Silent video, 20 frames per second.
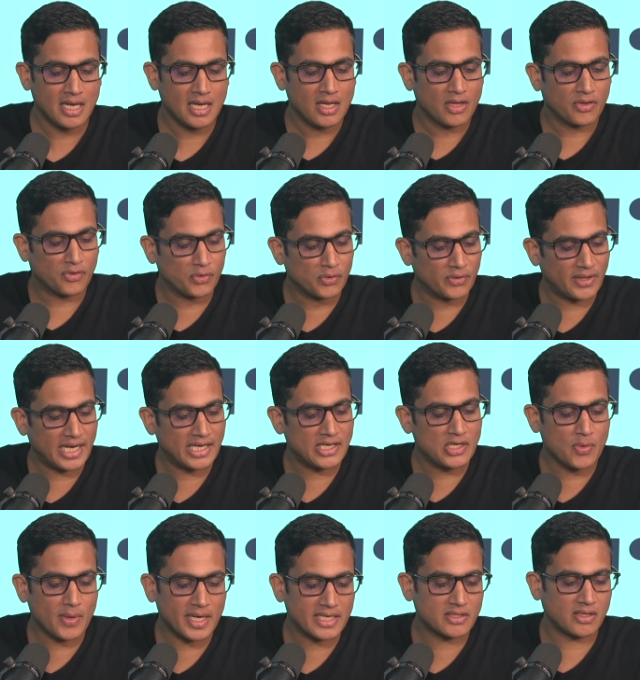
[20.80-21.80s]
through their
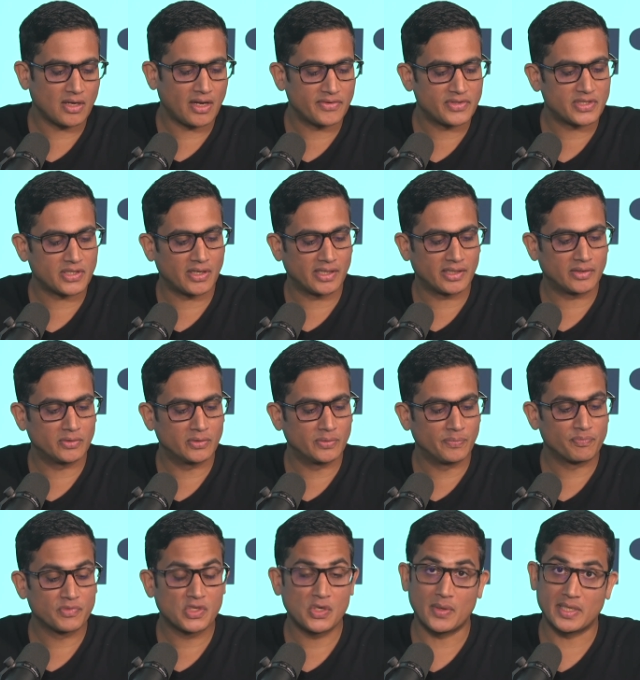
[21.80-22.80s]
US lifecycle,
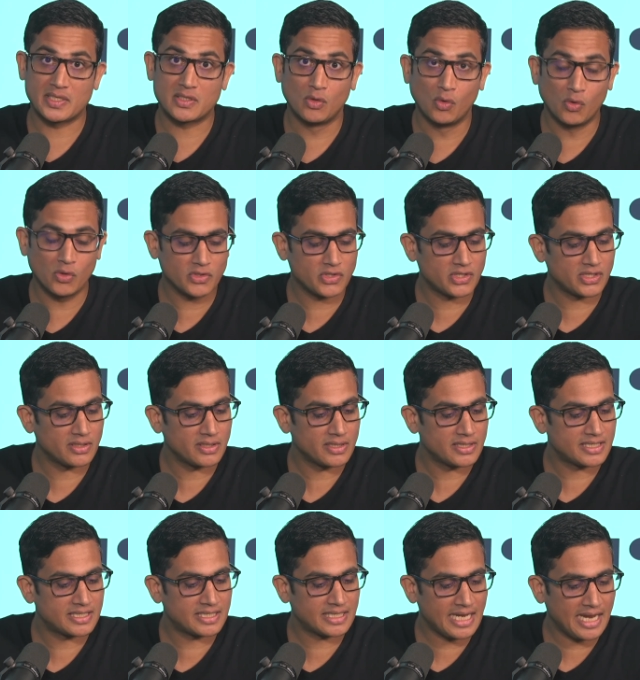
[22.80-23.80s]
US launch,
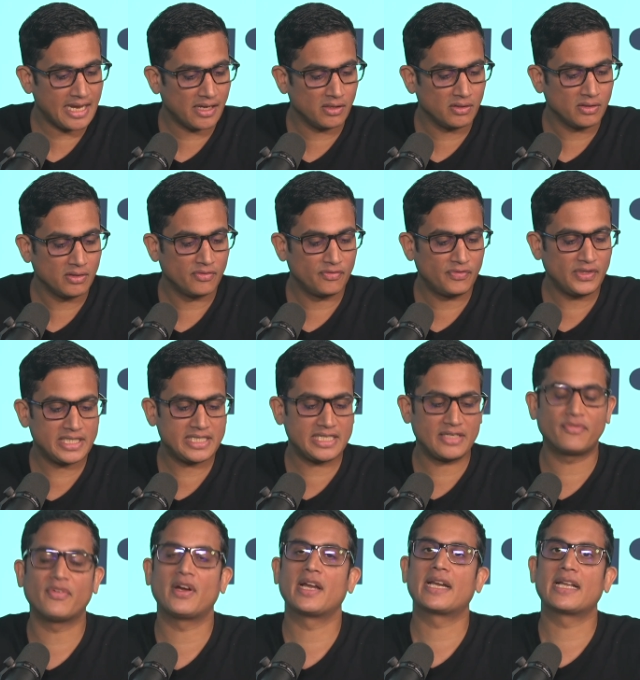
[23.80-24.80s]
scale, VC
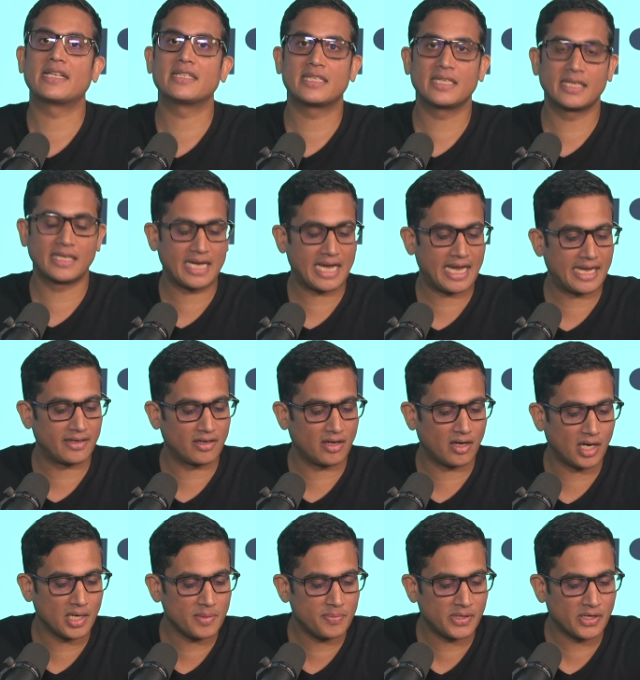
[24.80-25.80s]
financing, and
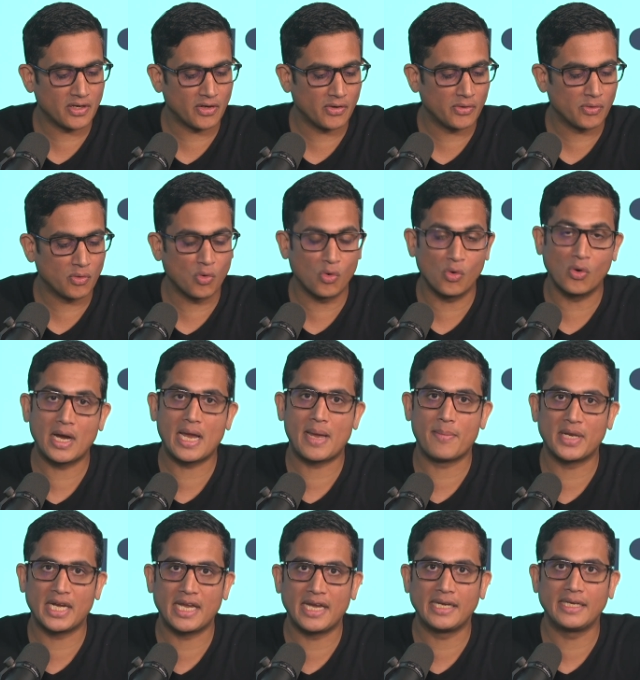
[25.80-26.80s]
IPO or
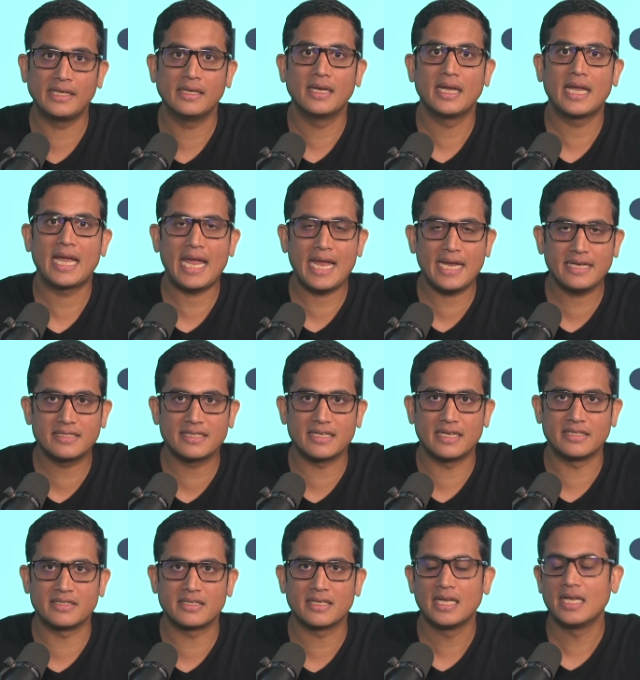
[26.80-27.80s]
M&A
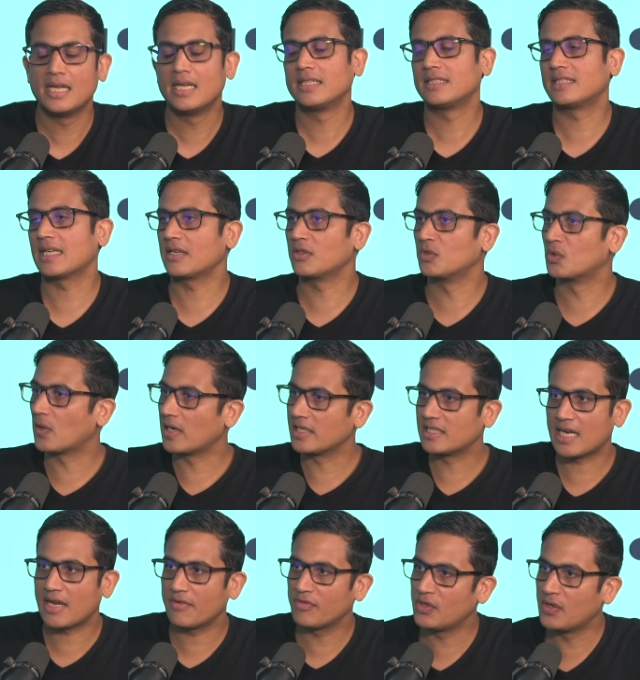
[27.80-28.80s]
exit. Daniel, great to
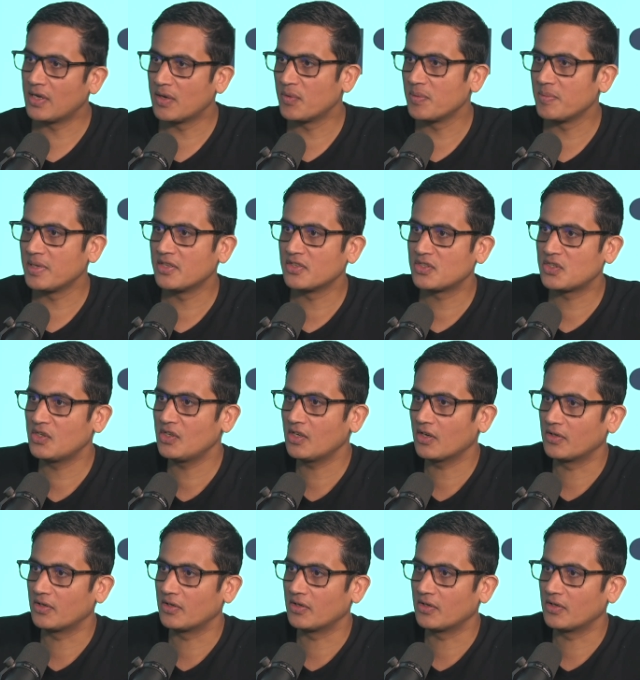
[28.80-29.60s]
have you here with me in the studio